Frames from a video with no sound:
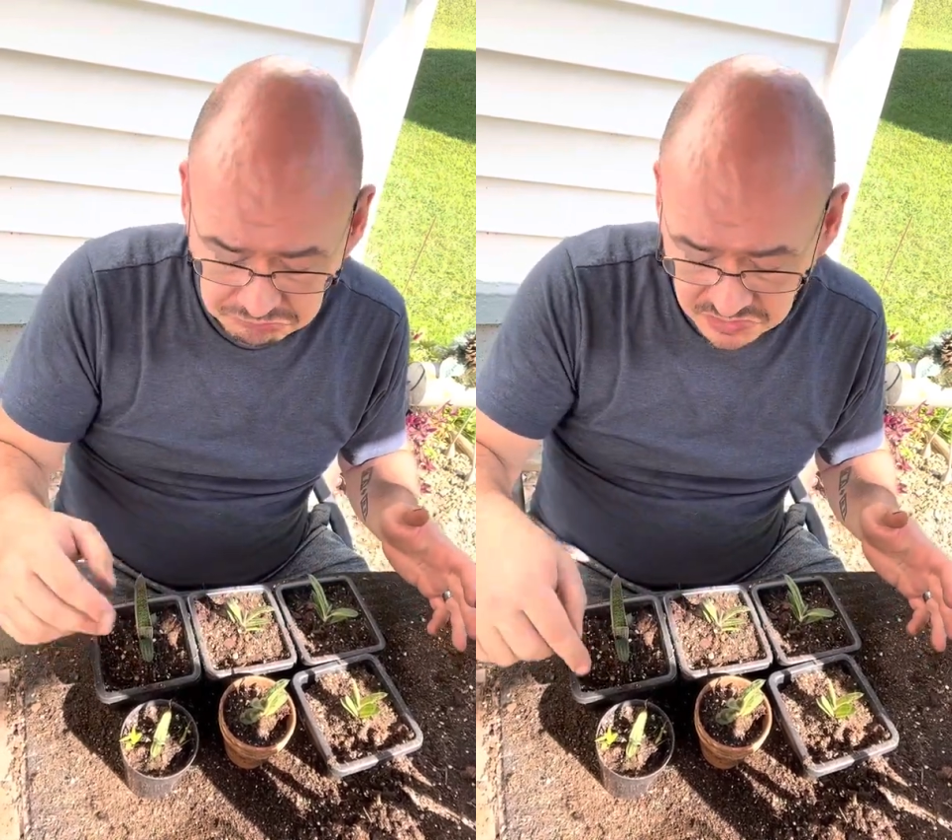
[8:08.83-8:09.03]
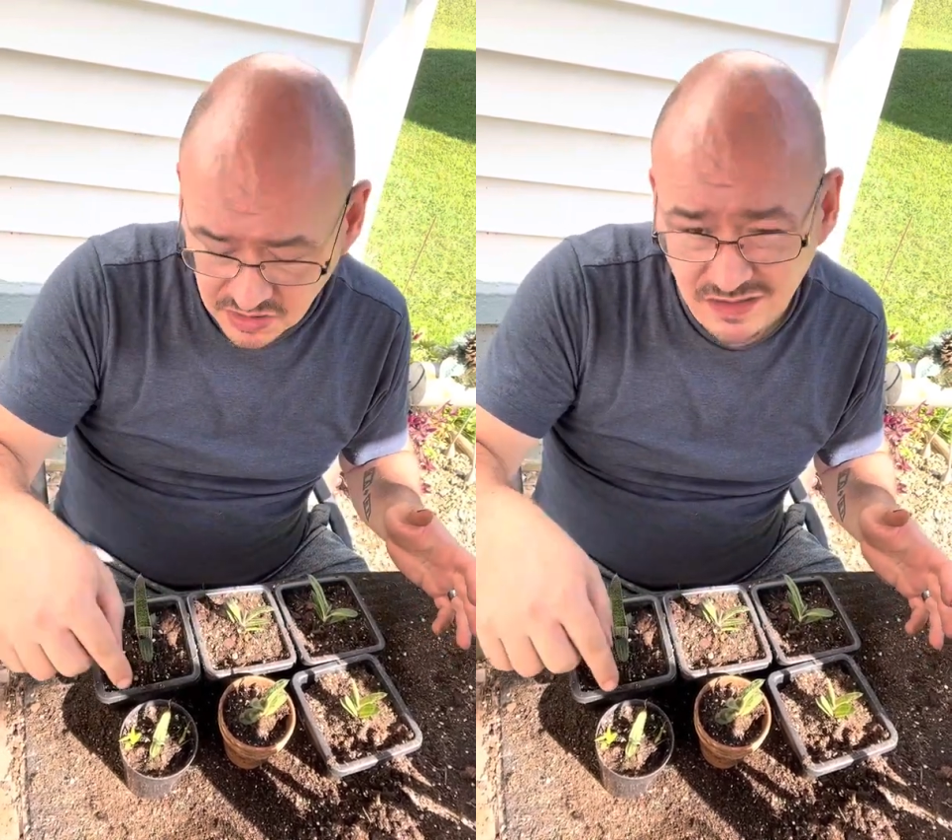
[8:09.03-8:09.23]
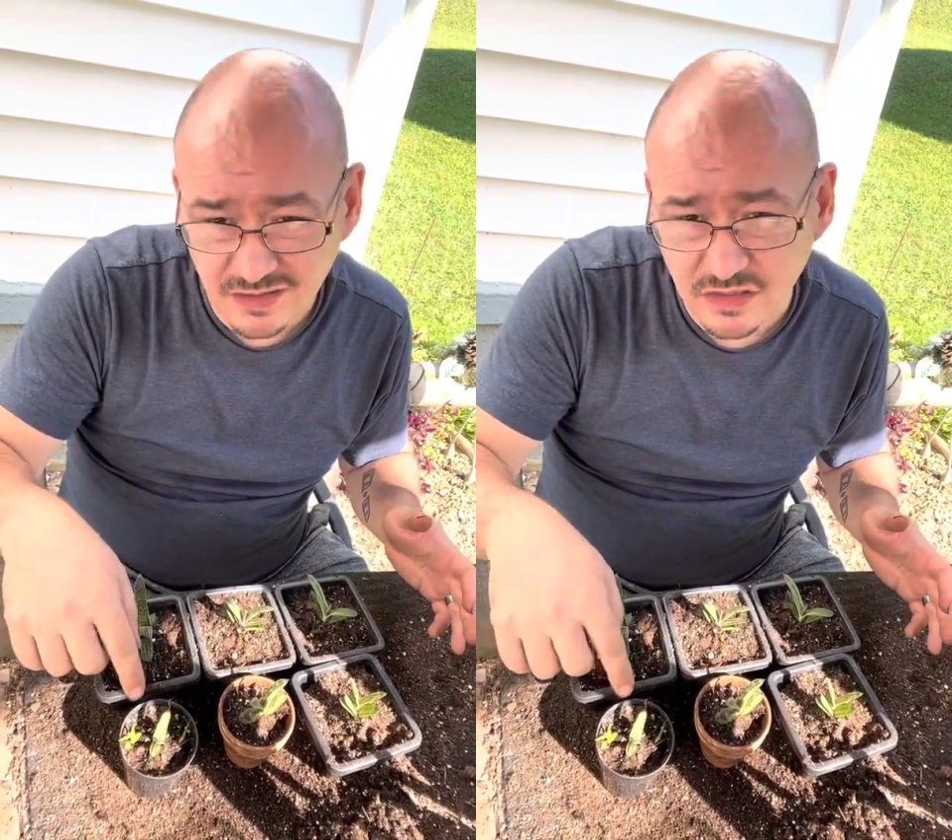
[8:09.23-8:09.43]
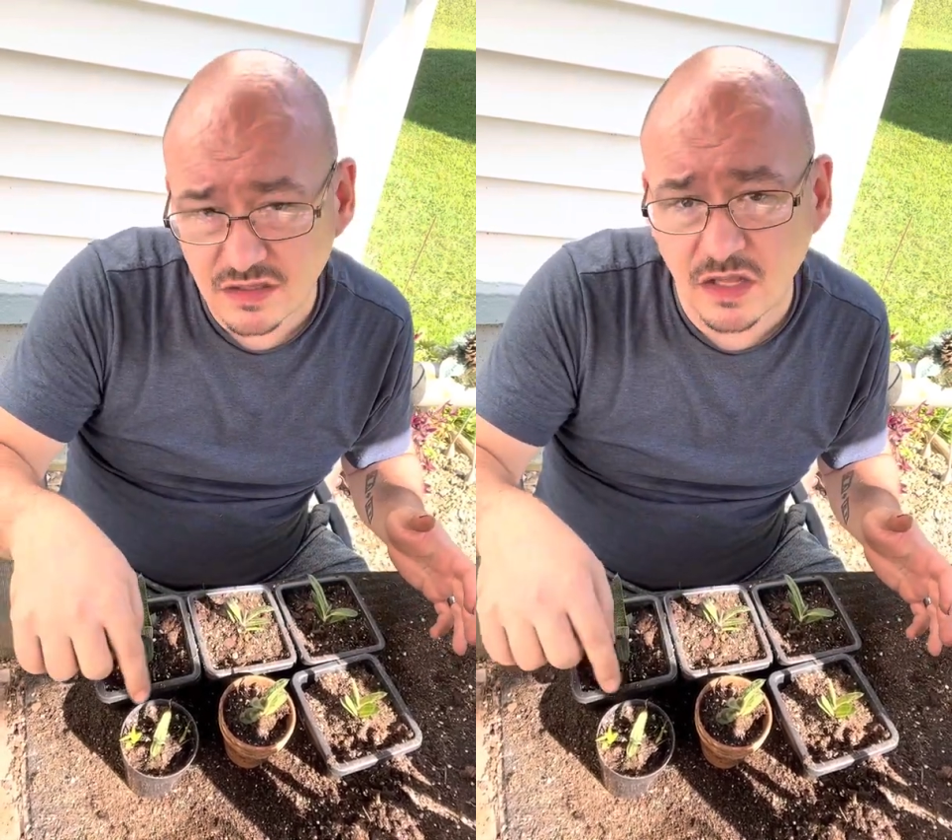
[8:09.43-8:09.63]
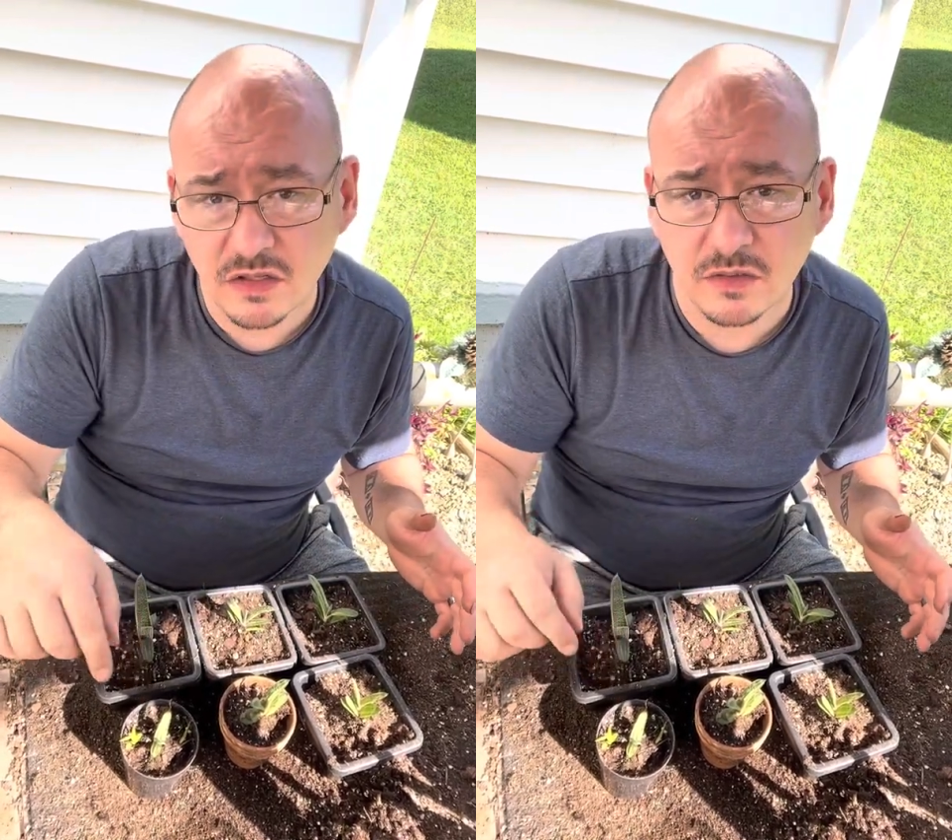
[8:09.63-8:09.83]
And we
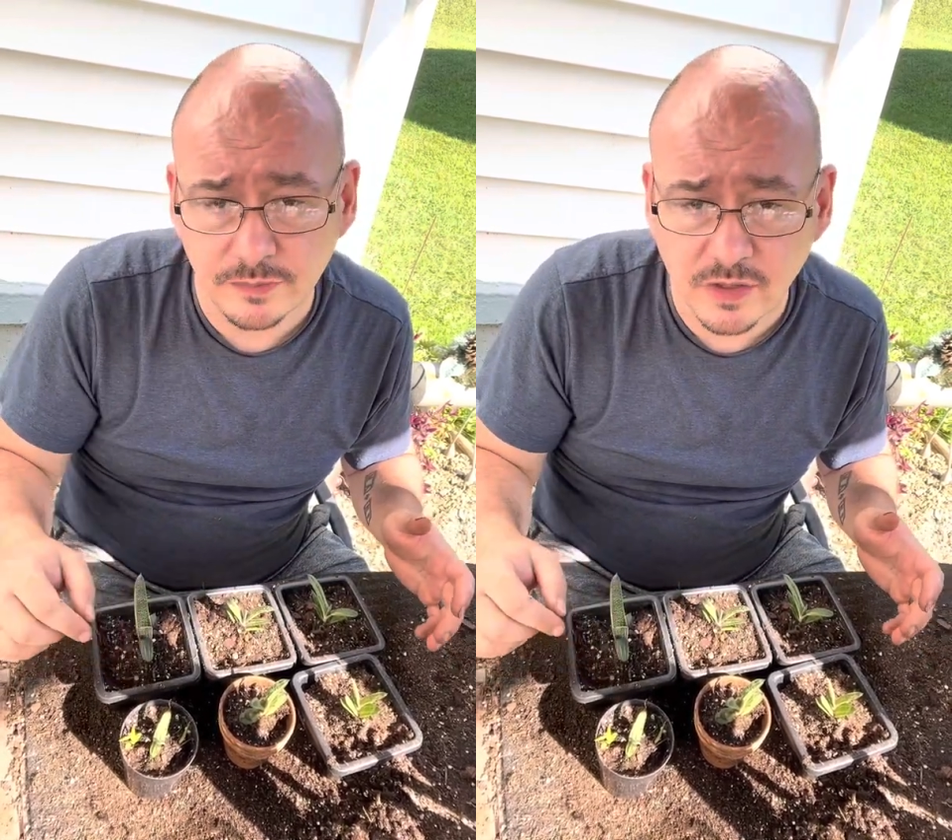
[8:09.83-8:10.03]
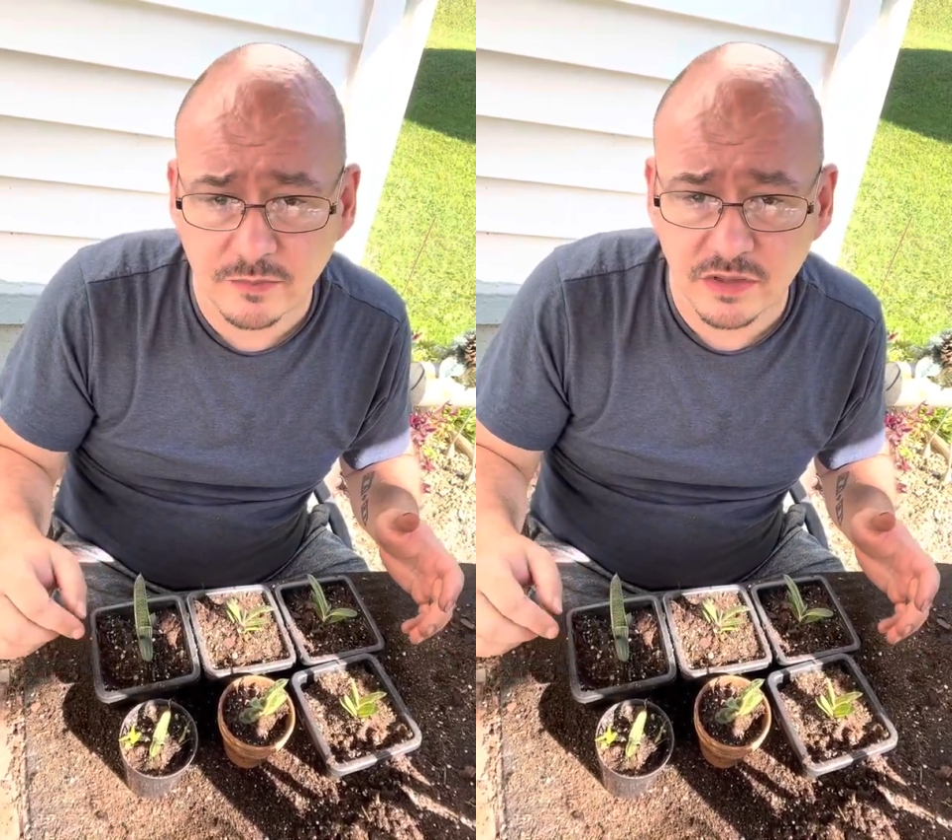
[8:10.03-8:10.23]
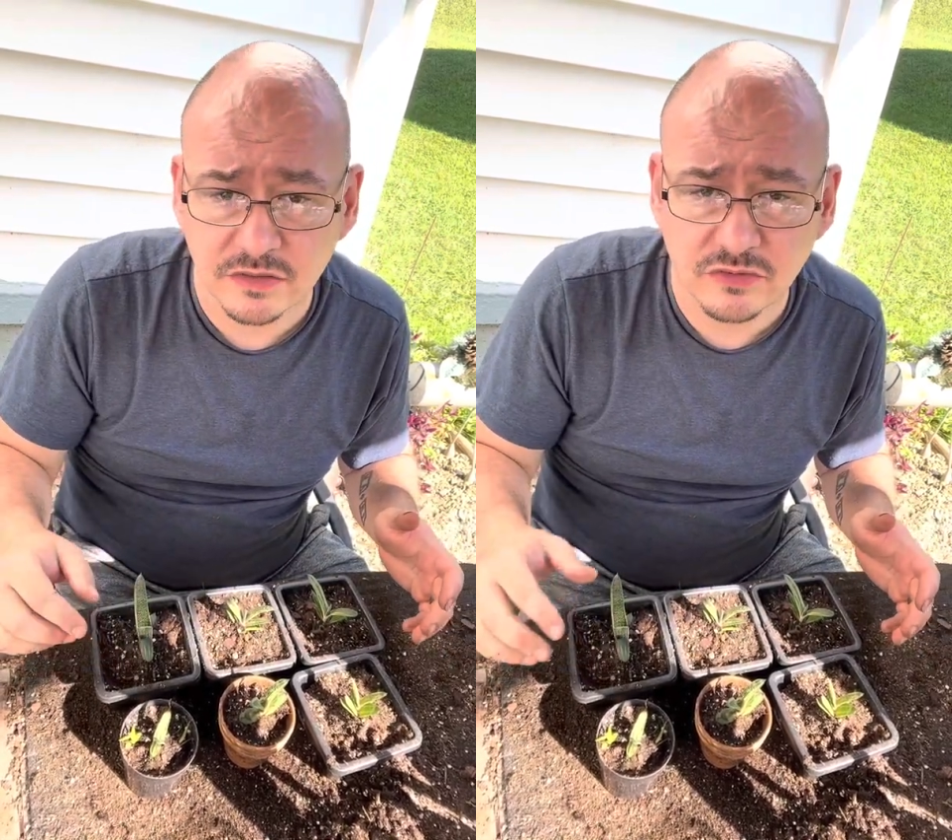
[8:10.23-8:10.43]
got a couple of